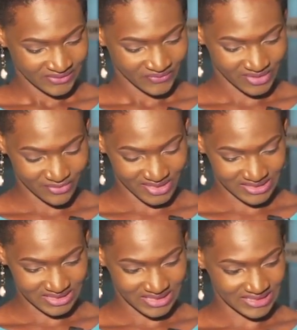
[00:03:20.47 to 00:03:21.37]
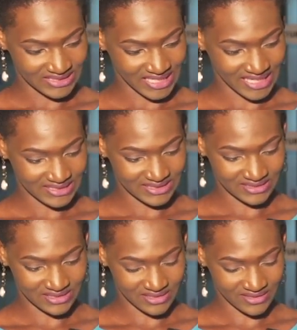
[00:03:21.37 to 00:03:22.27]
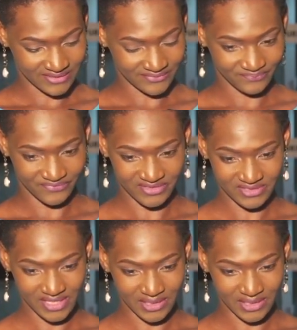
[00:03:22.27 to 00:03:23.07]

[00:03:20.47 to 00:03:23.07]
Winnie Mandela died this